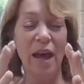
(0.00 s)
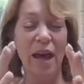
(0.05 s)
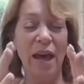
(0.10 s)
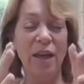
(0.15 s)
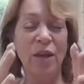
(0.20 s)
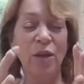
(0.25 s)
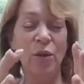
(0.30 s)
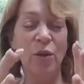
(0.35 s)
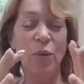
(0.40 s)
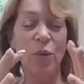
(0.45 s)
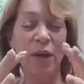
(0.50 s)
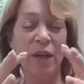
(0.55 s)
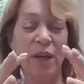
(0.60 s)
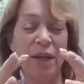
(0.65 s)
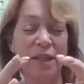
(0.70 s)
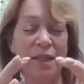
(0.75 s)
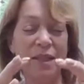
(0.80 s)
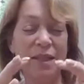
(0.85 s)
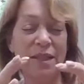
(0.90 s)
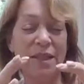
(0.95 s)
And you can
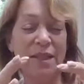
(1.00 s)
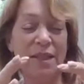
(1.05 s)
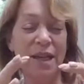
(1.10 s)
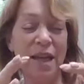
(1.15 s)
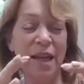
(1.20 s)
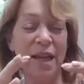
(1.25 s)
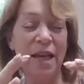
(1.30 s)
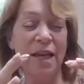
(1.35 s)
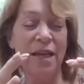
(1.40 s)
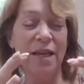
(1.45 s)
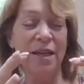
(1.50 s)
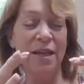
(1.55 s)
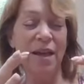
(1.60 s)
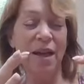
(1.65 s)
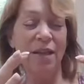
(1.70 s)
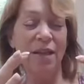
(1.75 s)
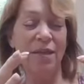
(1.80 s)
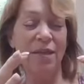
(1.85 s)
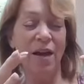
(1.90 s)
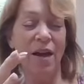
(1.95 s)
extend
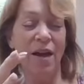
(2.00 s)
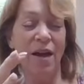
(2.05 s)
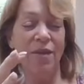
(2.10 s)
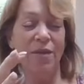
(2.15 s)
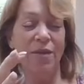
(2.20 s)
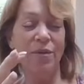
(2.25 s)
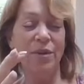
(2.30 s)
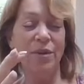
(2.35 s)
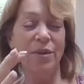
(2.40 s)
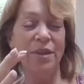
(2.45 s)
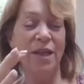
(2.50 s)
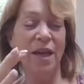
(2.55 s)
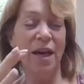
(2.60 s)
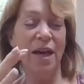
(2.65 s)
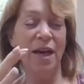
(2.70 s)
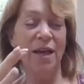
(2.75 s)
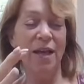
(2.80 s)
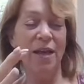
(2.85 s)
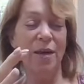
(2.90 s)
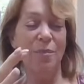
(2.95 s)
on the other
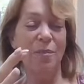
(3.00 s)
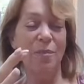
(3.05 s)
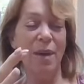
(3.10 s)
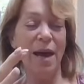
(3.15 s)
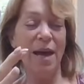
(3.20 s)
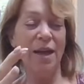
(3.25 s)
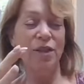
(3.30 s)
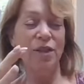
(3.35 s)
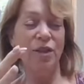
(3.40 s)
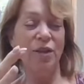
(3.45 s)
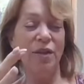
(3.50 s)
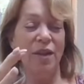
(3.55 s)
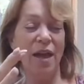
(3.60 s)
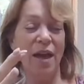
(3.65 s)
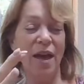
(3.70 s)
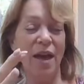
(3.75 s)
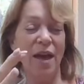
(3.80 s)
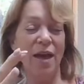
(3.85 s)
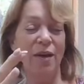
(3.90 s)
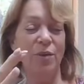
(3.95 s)
side. Imagine
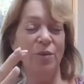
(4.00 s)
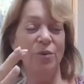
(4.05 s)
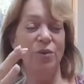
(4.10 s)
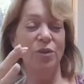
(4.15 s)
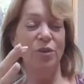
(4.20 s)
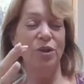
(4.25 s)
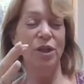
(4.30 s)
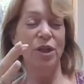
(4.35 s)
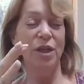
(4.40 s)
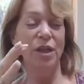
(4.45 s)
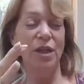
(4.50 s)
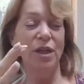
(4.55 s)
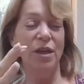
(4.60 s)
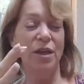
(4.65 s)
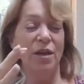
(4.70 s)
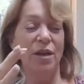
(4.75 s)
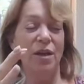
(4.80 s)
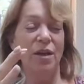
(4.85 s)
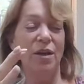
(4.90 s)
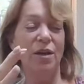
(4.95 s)
the
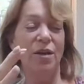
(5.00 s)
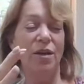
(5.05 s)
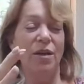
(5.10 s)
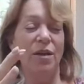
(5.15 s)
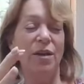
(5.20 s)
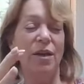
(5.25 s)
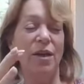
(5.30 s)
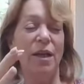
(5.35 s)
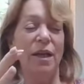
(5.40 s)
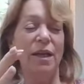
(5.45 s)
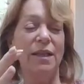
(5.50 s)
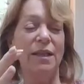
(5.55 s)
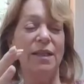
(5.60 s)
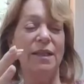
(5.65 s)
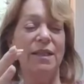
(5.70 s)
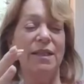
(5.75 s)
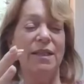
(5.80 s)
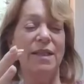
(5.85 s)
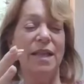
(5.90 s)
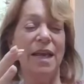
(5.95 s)
energy
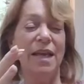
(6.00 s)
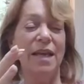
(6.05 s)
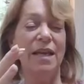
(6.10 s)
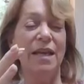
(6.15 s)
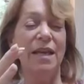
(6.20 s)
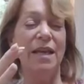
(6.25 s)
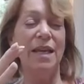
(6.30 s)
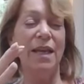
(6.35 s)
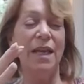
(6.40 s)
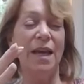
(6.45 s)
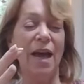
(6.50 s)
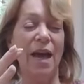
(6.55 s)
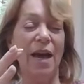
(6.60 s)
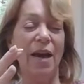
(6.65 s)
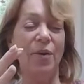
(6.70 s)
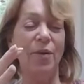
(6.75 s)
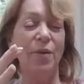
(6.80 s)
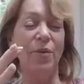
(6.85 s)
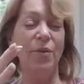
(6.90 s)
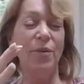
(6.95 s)
extending
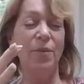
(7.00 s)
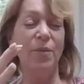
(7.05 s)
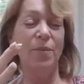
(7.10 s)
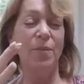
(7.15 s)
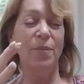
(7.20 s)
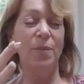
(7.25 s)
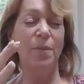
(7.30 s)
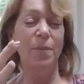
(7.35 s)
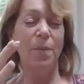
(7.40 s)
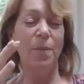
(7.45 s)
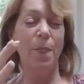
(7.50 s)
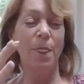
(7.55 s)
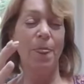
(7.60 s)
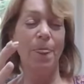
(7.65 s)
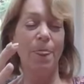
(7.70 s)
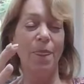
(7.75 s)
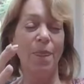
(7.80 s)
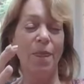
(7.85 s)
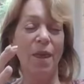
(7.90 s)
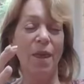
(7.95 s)
out
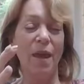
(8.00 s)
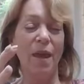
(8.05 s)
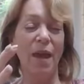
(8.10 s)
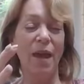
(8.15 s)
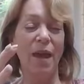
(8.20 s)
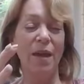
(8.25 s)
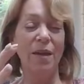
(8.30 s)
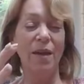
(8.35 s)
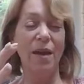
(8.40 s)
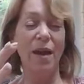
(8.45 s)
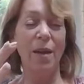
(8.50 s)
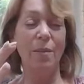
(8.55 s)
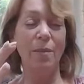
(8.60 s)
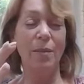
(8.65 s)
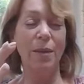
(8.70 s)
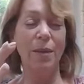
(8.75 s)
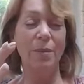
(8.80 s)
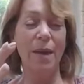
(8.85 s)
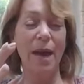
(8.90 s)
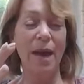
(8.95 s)
and
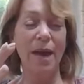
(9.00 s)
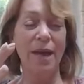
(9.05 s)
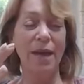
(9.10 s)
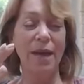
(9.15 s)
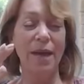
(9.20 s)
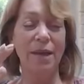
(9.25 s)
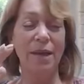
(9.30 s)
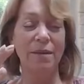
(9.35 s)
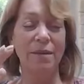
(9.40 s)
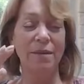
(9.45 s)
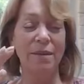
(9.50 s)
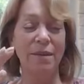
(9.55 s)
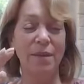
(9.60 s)
coming back in.